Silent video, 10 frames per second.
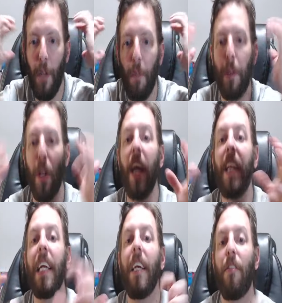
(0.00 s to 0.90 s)
you
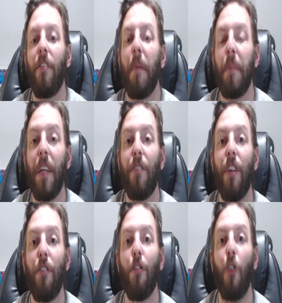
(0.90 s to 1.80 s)
blindly accept this
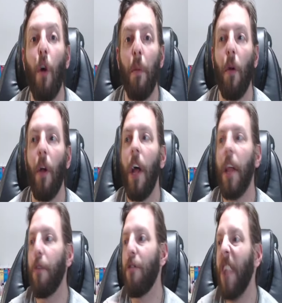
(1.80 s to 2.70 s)
as normal.
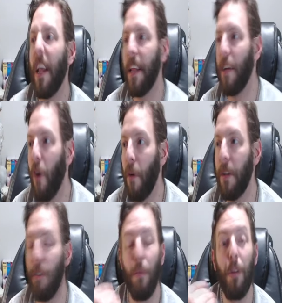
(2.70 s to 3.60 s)
There's nothing wrong
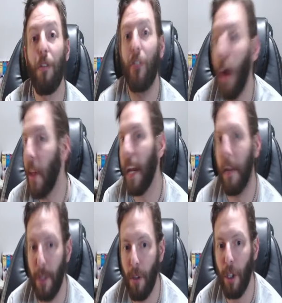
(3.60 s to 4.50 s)
with this. And we saw that
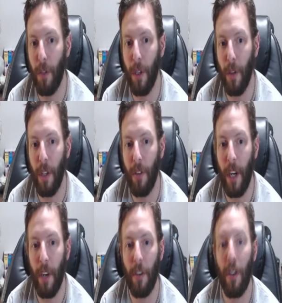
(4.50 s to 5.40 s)
evolution of Ryuki's
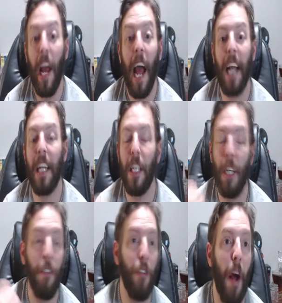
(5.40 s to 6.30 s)
character, and
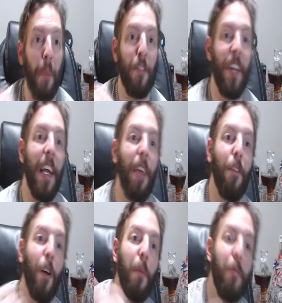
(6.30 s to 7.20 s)
he stops thinking
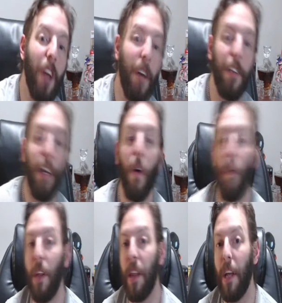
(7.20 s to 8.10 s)
for himself. He
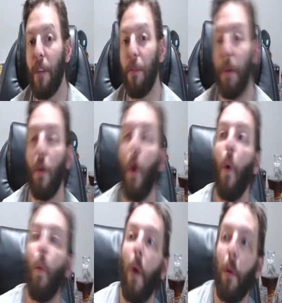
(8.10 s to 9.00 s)
only thinks about
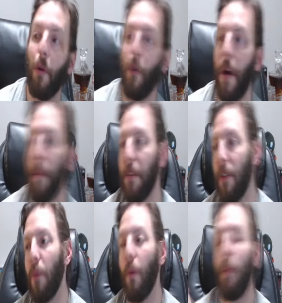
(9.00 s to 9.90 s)
what would Grandpa
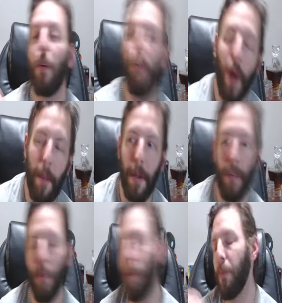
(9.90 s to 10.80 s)
say, what would Grandpa
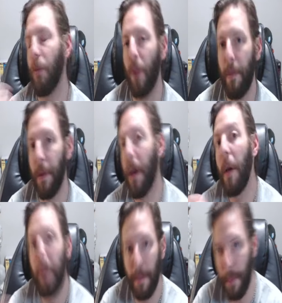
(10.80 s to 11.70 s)
do, what would Grandpa
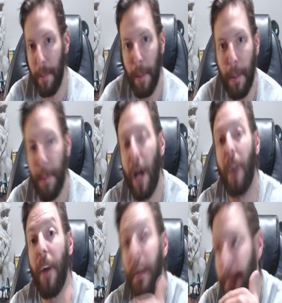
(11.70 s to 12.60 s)
blah, blah, blah, blah, blah,
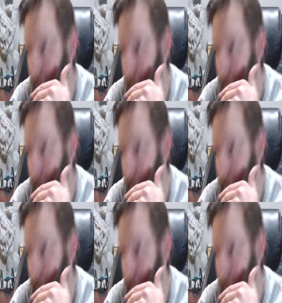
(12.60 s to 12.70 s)
right?